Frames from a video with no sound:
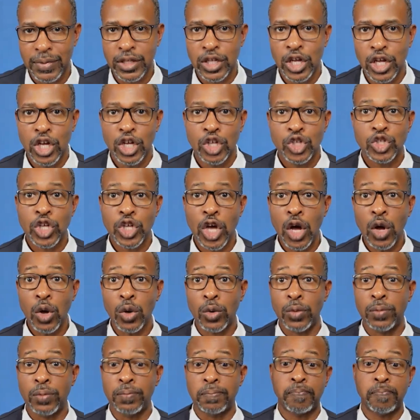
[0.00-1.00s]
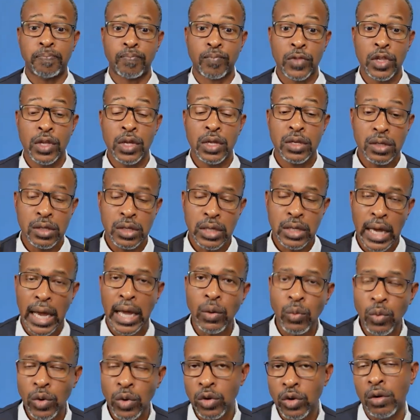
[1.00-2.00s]
So tonight we're
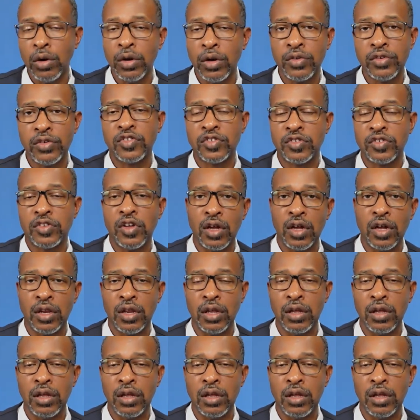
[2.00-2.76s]
going to study